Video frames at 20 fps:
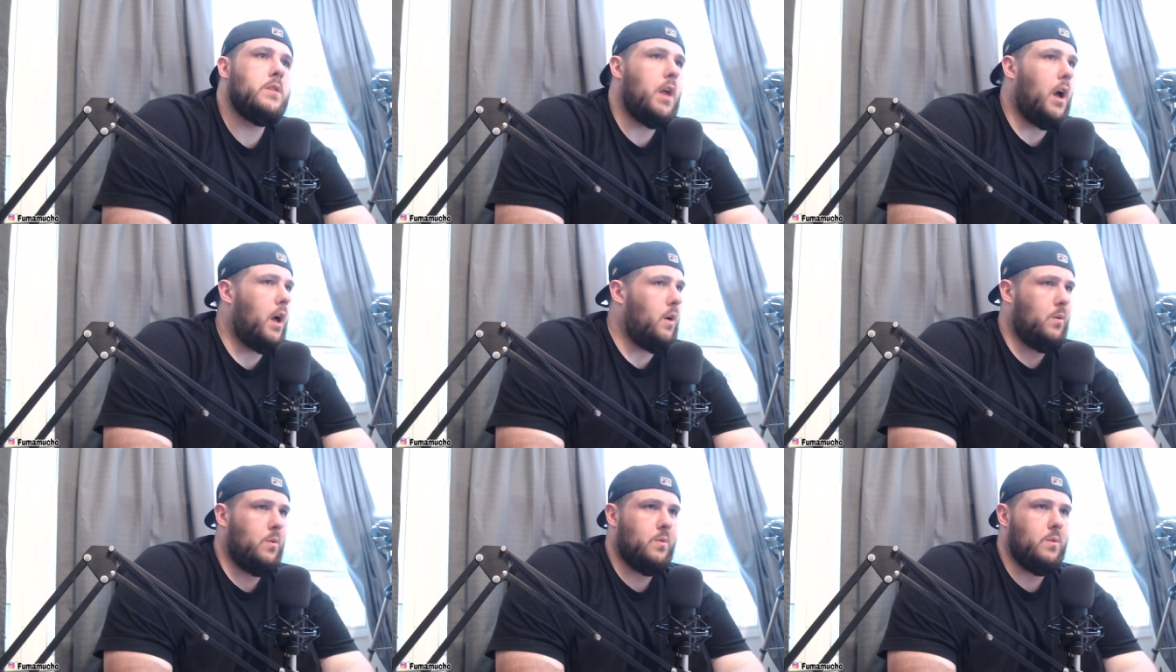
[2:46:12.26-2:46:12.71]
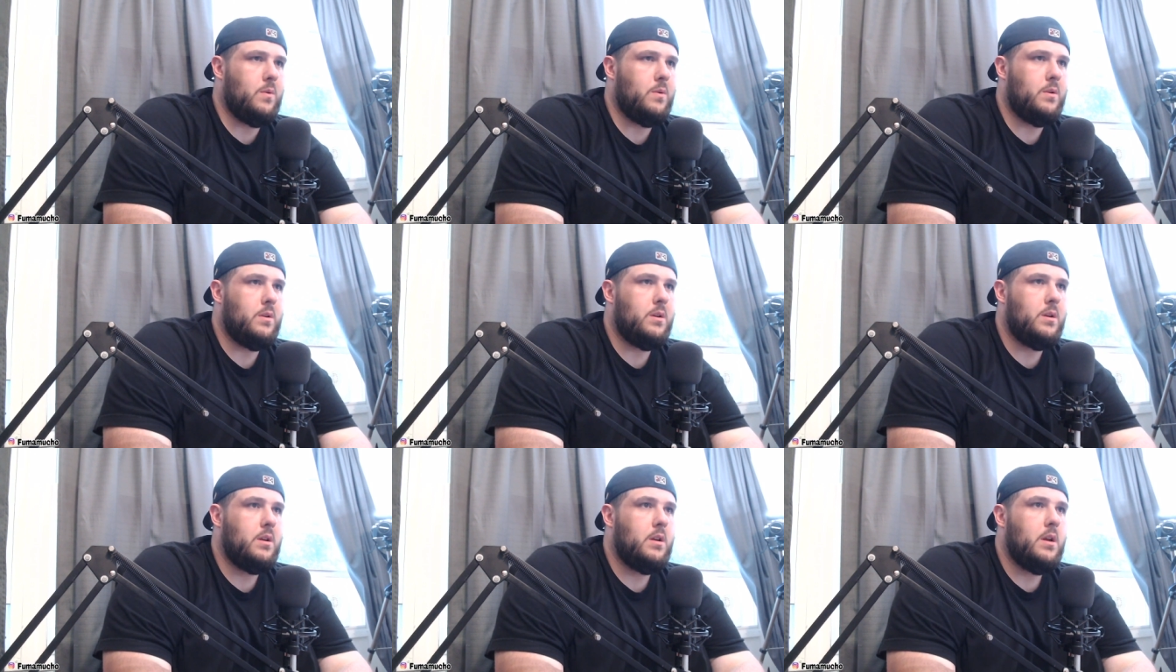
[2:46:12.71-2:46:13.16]
No.
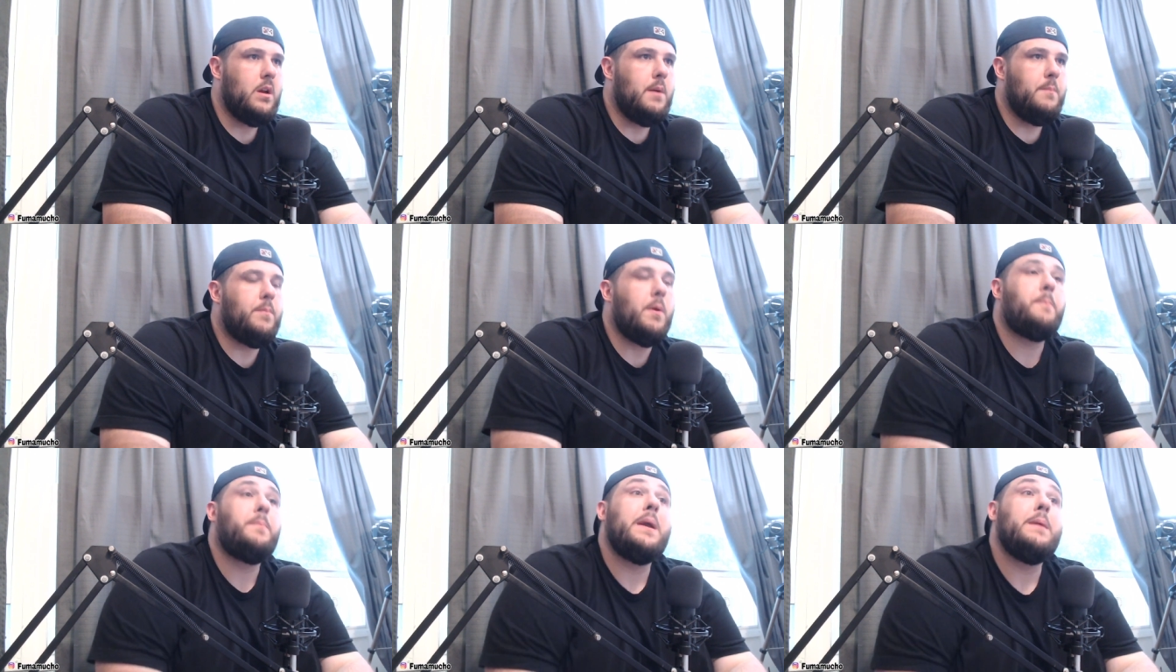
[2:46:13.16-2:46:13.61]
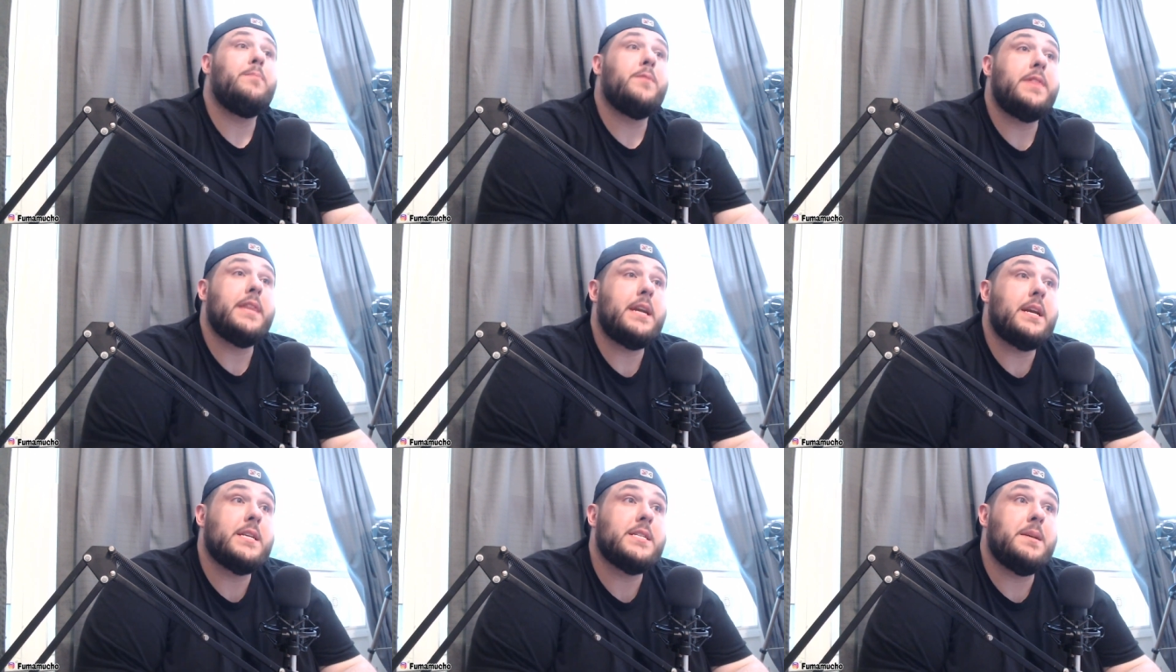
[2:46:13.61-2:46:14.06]
But people
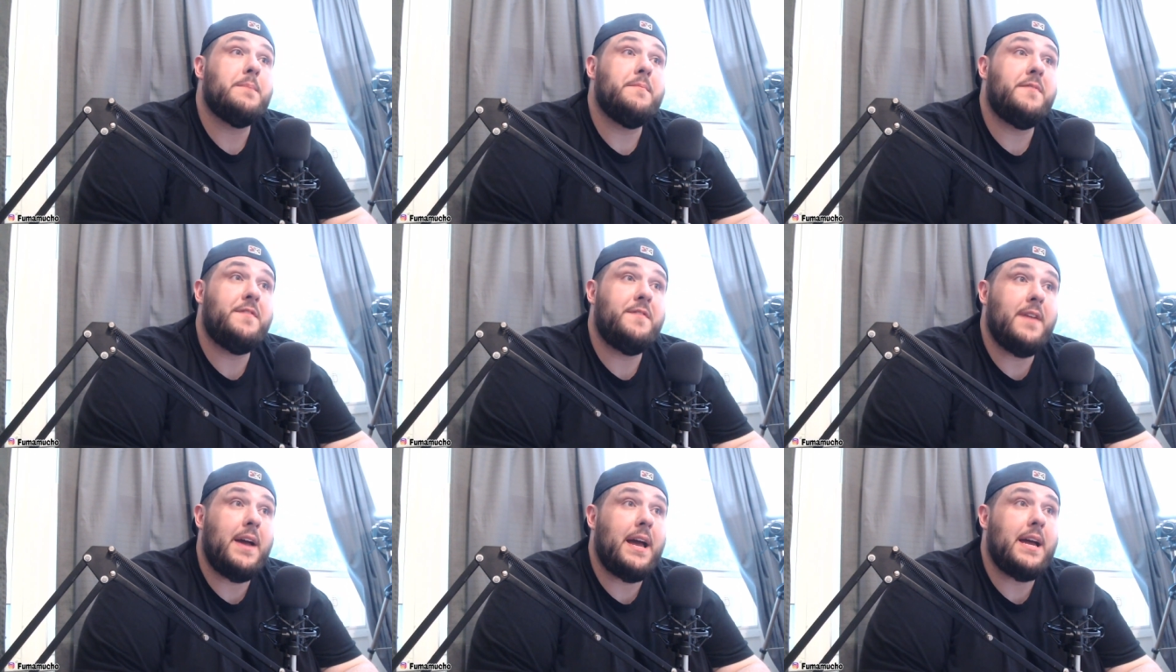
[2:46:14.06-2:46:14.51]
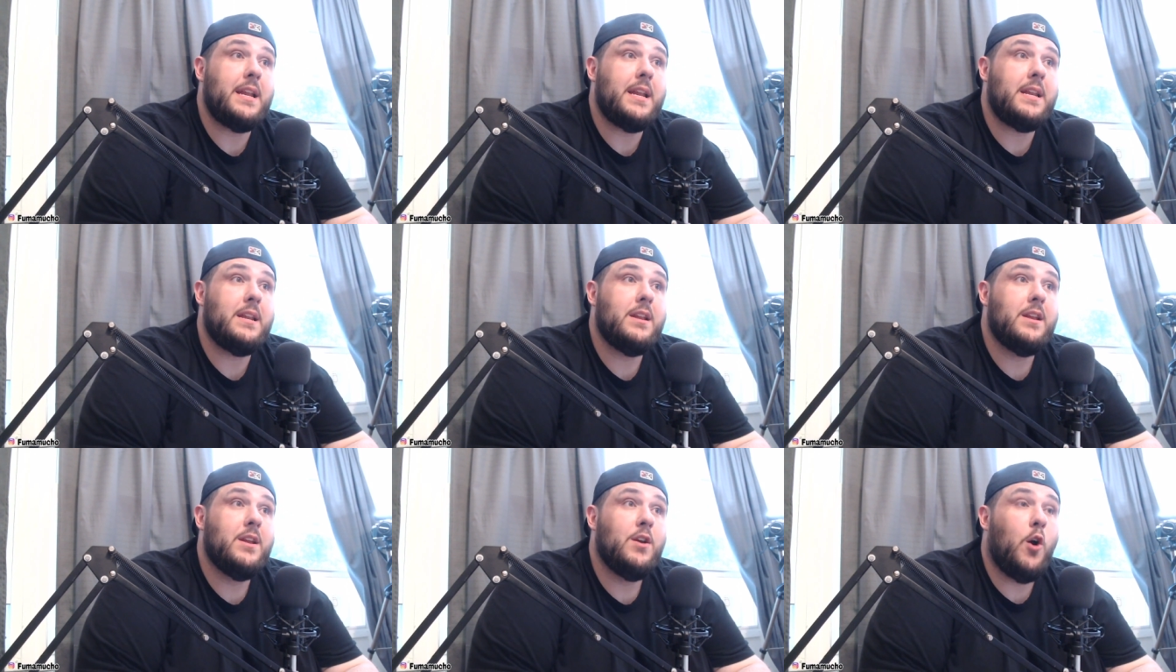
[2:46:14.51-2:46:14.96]
think because I'm fat,
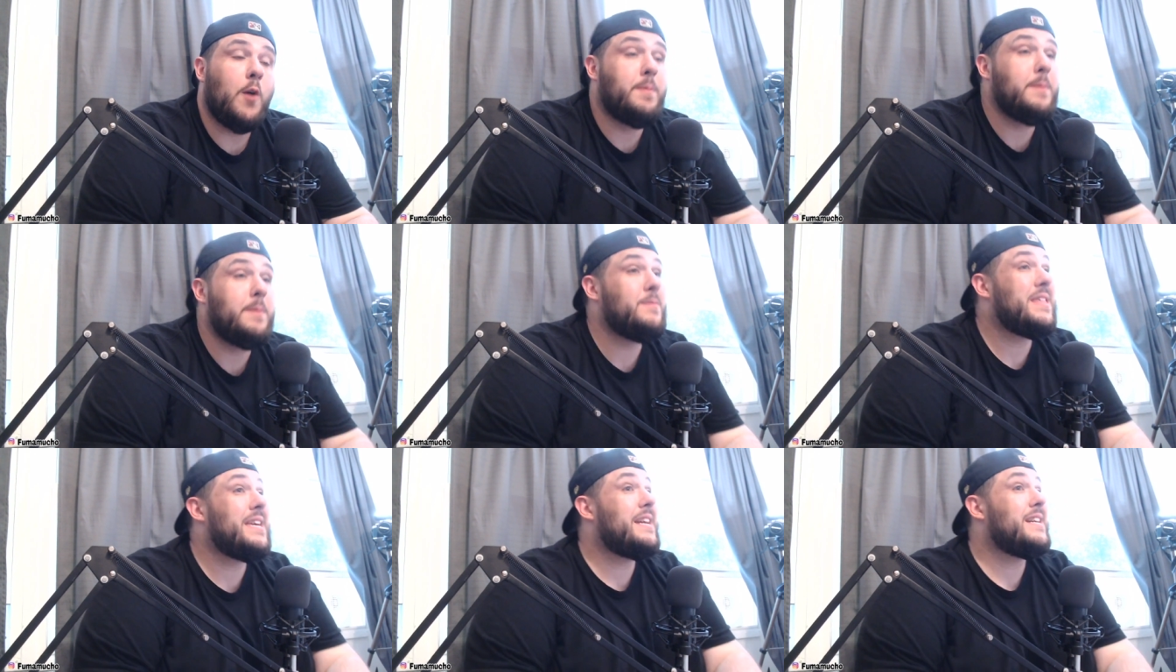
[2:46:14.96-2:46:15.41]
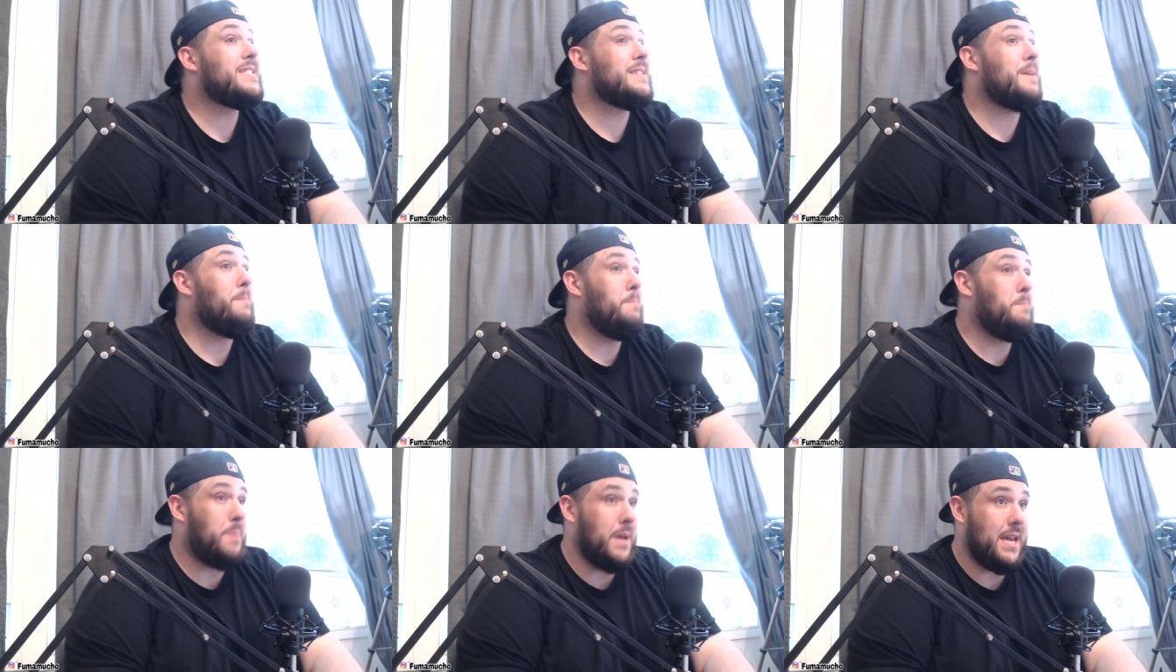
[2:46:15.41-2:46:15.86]
or people think because
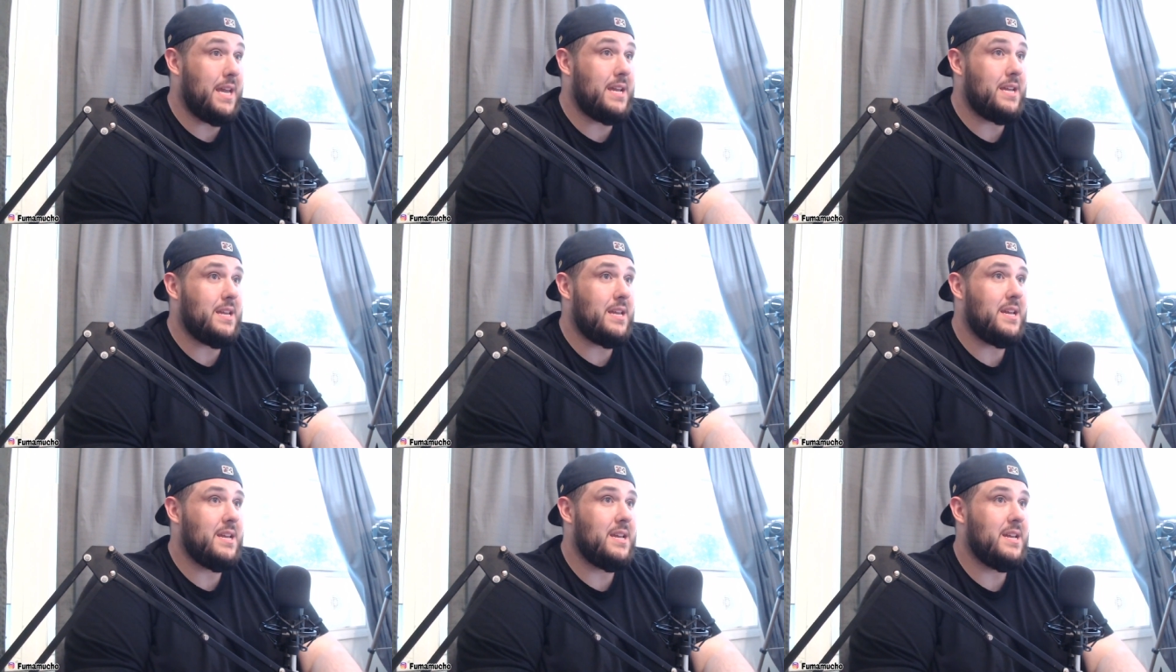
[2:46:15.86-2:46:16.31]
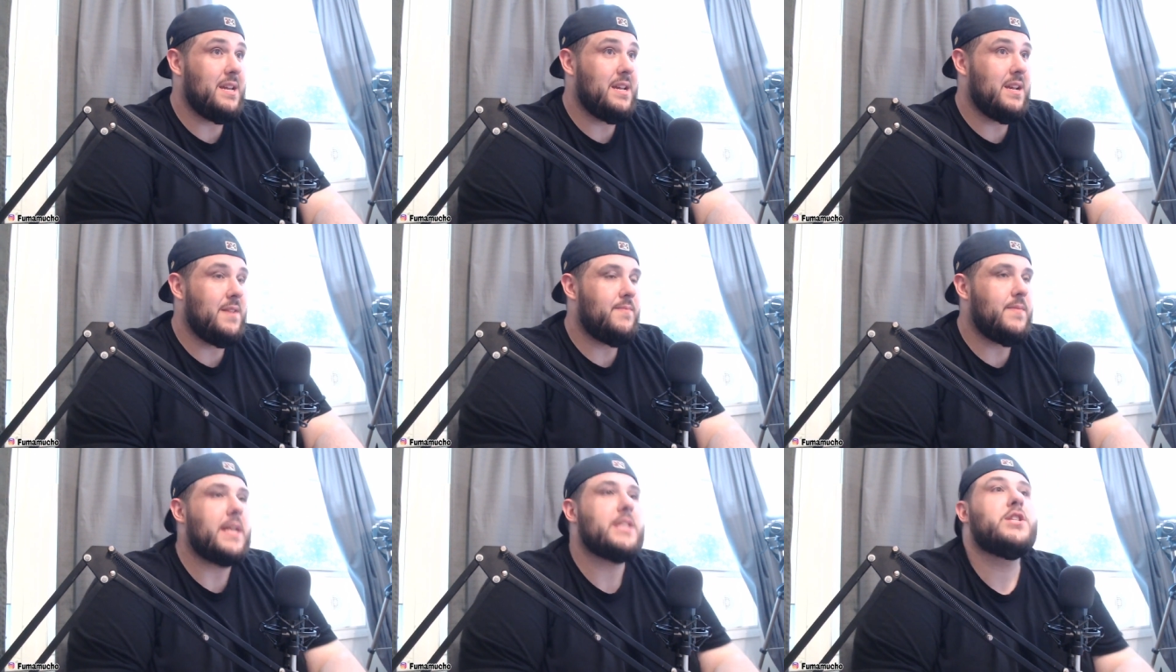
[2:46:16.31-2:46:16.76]
I'm big,
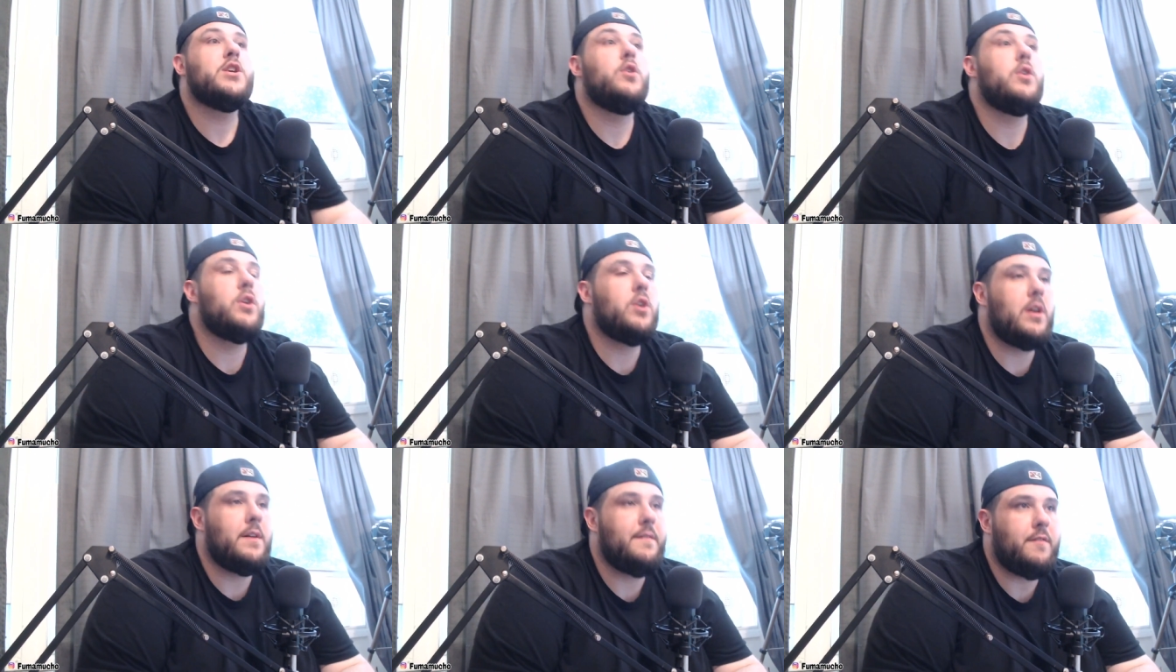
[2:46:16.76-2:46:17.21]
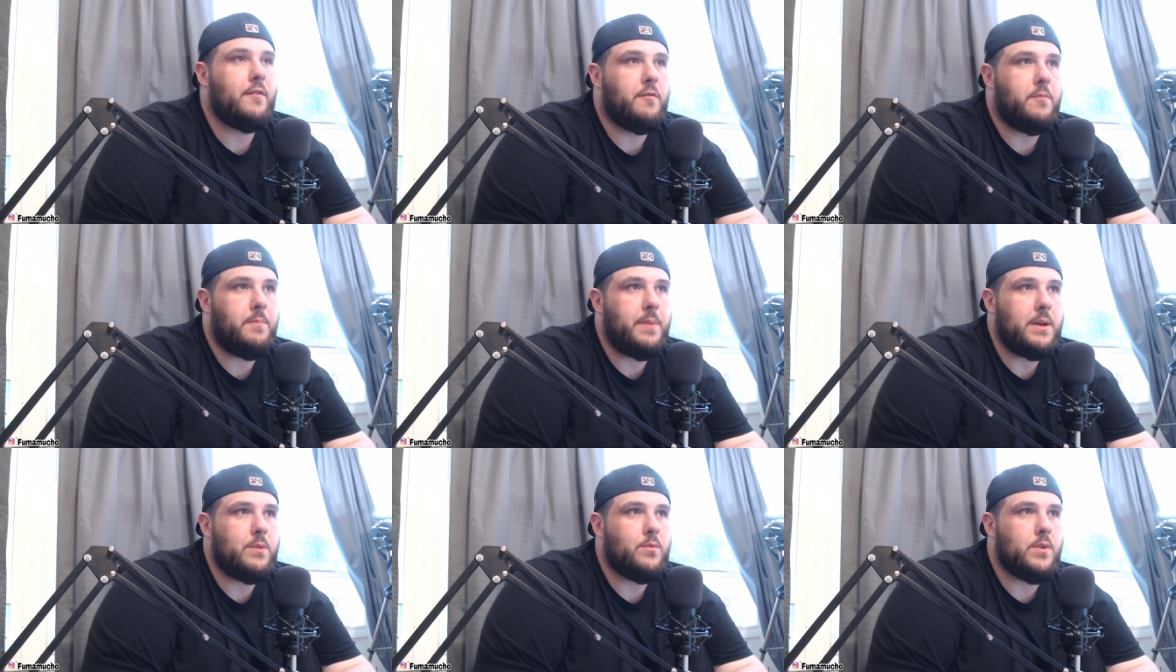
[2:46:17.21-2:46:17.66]
that's the only girl I've ever
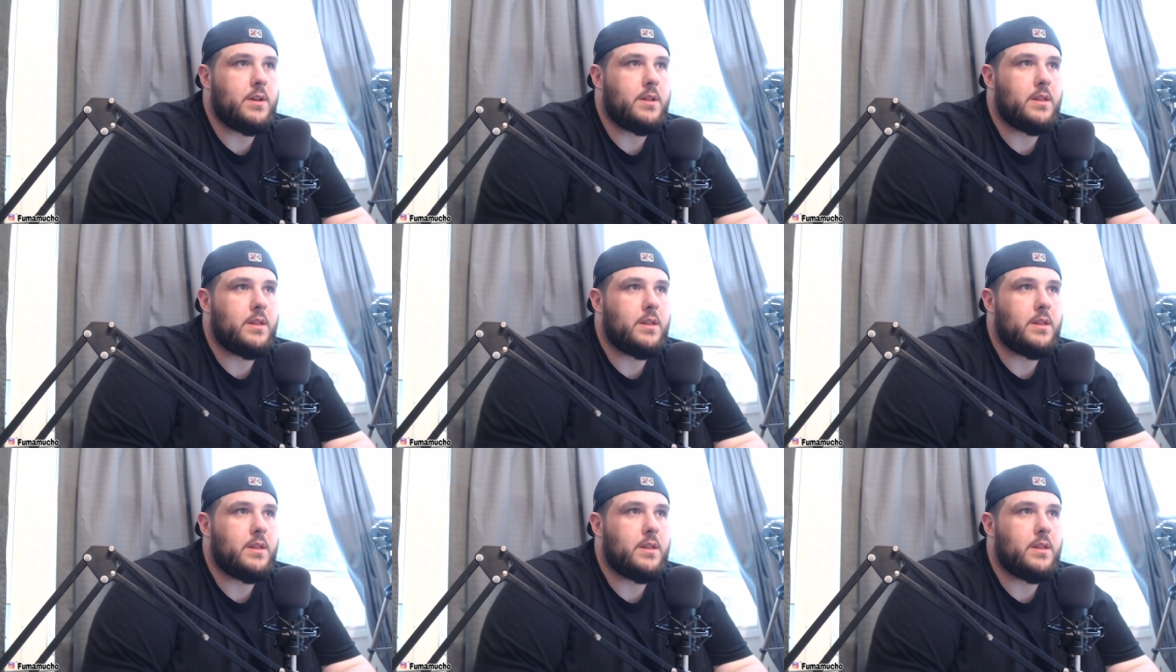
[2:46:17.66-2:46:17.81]
been with.